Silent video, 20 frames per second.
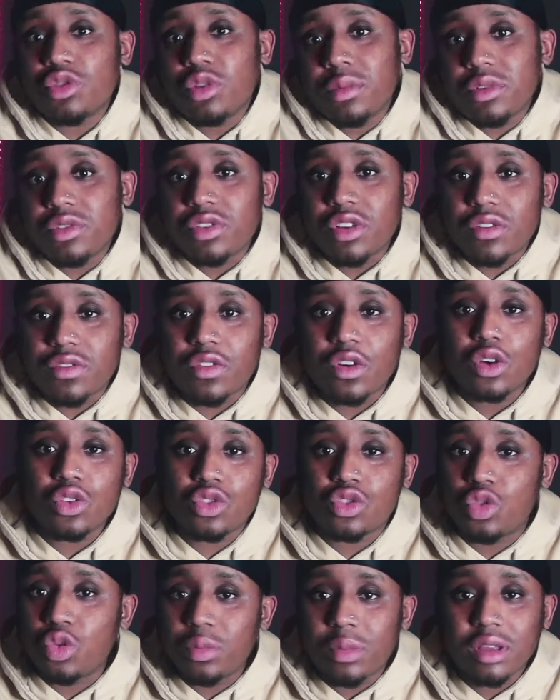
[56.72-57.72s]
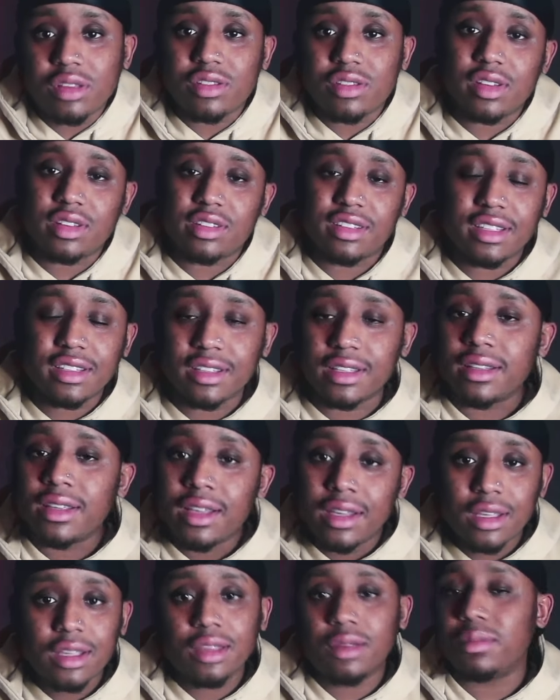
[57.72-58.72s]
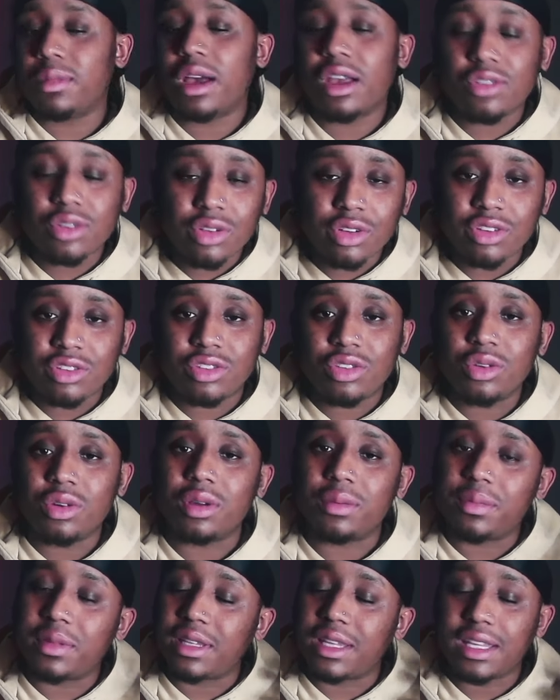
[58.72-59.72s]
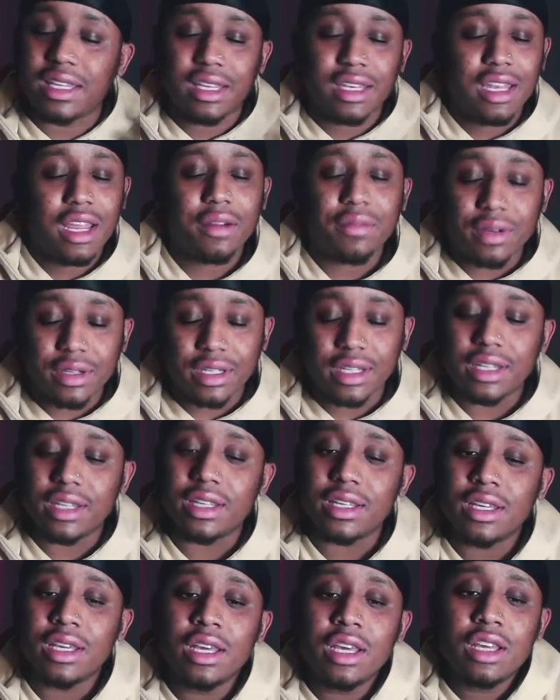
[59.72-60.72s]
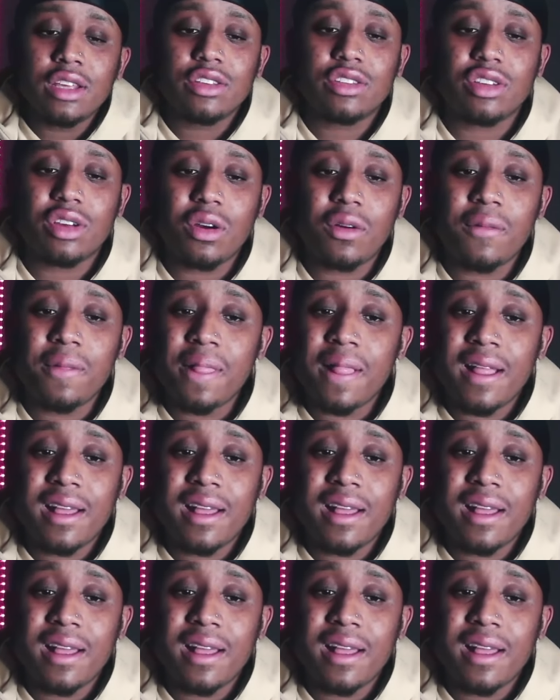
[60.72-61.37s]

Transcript: rumors for the first two months of the season. You might as well just do it, but they never did it. So